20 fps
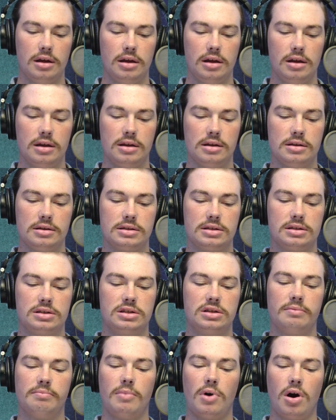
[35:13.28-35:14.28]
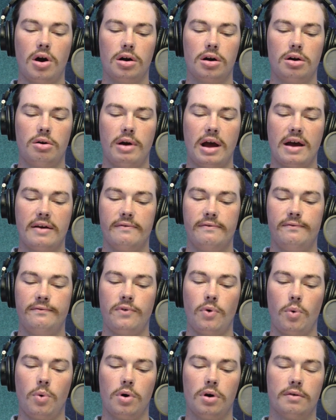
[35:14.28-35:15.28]
is tomorrow at
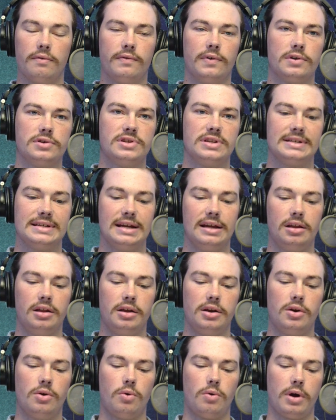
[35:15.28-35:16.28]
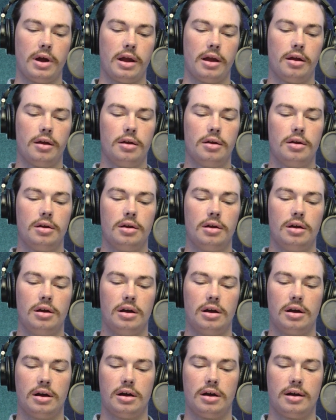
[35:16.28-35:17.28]
4 versus Illinois.
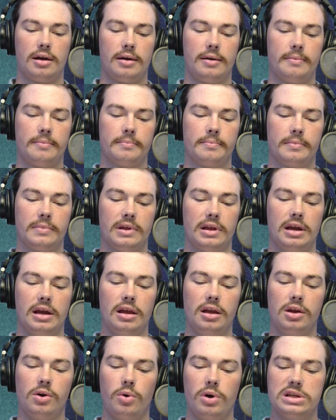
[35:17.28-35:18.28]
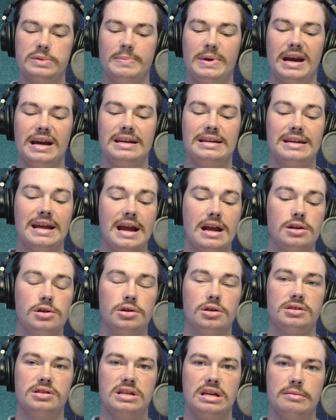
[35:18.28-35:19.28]
Illinois has been a
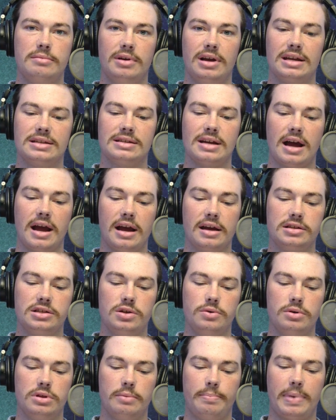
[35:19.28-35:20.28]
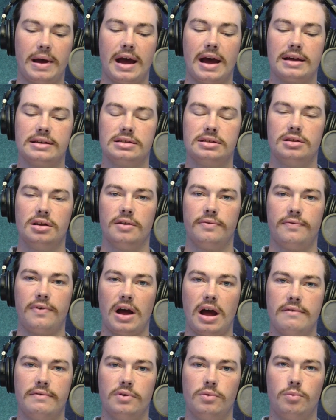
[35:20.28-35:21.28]
dangerous team against ISU in the past. They're
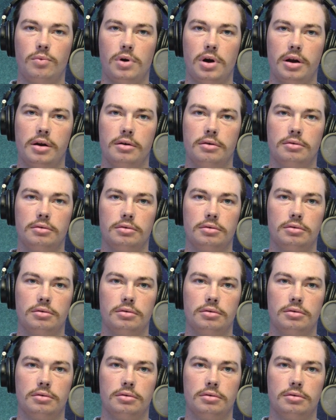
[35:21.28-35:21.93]
5-1